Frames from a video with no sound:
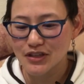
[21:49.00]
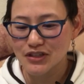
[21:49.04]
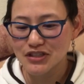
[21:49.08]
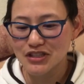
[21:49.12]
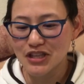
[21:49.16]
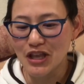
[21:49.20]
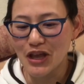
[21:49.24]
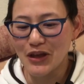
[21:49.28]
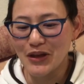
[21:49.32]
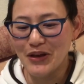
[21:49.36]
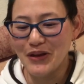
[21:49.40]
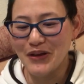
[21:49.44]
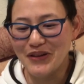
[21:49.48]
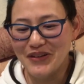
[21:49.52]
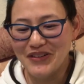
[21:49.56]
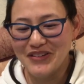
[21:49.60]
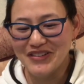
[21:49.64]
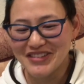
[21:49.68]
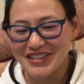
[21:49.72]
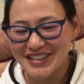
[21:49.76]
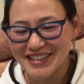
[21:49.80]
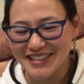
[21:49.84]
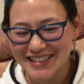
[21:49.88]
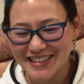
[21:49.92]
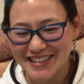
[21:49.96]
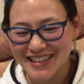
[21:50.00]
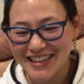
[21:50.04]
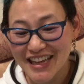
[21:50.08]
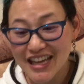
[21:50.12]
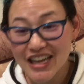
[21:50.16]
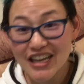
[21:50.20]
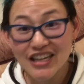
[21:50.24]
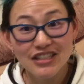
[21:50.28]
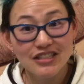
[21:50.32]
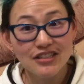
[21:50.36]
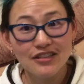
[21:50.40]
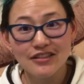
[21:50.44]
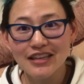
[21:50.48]
so,
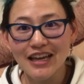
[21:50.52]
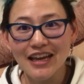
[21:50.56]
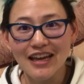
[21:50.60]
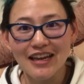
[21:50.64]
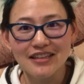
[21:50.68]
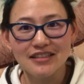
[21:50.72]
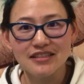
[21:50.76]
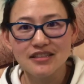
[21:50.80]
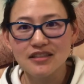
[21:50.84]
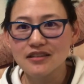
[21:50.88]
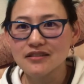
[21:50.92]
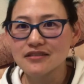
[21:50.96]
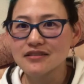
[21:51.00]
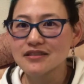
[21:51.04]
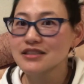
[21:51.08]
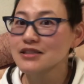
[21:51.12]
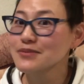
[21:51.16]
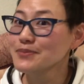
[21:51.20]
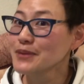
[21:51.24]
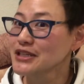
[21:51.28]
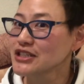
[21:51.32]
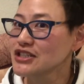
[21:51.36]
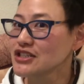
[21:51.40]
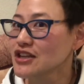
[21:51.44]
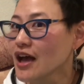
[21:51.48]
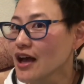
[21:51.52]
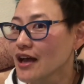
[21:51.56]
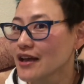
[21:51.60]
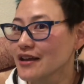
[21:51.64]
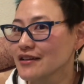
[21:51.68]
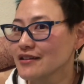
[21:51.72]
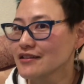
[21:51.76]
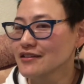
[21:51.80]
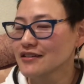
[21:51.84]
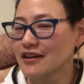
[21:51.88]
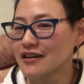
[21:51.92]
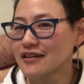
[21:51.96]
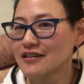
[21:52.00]
so yeah, so uh, this is my shot,
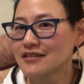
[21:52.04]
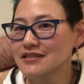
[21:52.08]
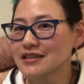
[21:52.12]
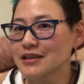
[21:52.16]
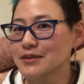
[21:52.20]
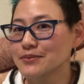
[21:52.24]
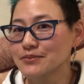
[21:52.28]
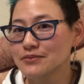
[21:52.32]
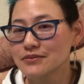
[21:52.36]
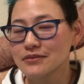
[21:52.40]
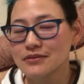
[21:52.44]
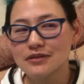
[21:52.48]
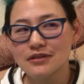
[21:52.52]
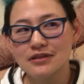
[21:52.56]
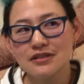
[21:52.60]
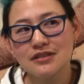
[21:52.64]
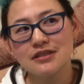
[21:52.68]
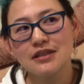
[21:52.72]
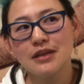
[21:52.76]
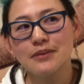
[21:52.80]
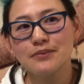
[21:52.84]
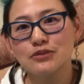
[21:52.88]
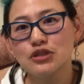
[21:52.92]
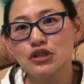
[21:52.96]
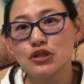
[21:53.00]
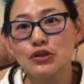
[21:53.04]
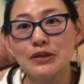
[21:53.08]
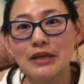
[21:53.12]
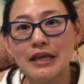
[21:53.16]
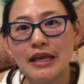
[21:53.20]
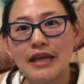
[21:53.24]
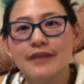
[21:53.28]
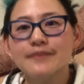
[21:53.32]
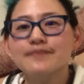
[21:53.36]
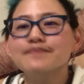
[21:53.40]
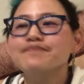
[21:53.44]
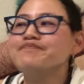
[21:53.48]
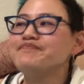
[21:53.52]
y'all. I'm this is I'm shooting
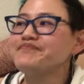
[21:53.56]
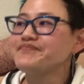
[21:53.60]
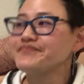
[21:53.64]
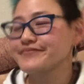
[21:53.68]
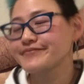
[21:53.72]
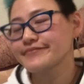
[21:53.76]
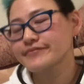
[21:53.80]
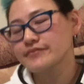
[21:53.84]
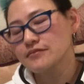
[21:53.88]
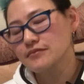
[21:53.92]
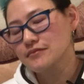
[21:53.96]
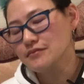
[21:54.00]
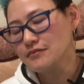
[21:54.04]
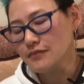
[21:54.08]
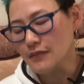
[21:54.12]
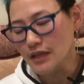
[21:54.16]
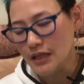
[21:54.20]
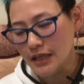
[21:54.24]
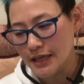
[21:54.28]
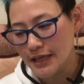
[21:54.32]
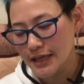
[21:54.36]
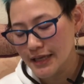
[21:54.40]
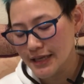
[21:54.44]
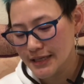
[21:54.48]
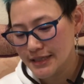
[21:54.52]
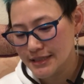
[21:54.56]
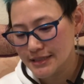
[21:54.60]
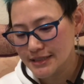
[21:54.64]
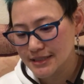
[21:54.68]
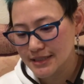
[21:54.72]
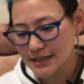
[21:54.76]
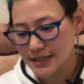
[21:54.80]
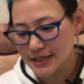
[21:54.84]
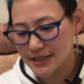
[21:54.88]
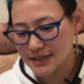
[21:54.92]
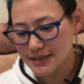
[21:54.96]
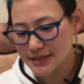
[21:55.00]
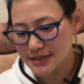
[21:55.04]
it, and
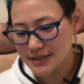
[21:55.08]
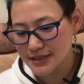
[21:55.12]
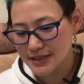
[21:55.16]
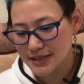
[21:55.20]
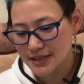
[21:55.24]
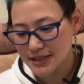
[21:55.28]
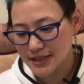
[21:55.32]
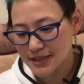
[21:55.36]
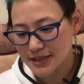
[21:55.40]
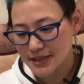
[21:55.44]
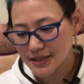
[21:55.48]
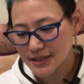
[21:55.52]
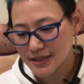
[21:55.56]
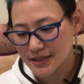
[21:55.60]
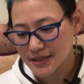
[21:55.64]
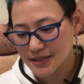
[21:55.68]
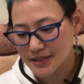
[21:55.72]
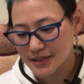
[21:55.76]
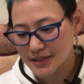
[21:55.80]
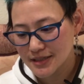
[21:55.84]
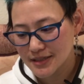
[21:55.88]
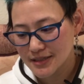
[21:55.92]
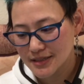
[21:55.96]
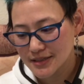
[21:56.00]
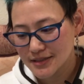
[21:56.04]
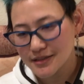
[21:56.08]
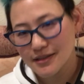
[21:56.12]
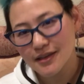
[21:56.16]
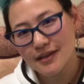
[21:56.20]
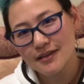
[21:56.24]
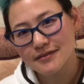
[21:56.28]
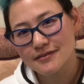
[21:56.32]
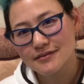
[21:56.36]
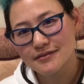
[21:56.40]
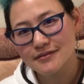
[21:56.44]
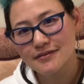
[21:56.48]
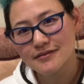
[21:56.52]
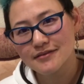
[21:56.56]
uh, yeah,
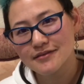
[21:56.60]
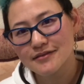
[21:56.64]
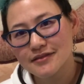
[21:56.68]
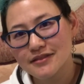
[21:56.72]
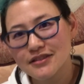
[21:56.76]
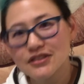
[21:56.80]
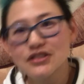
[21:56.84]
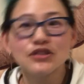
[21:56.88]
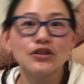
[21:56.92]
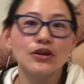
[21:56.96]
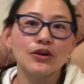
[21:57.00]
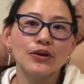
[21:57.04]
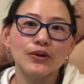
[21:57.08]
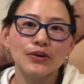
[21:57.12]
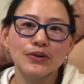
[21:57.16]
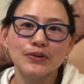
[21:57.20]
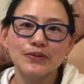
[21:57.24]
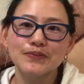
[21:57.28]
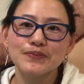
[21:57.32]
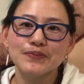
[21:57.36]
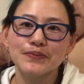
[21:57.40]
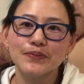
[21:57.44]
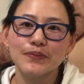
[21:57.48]
so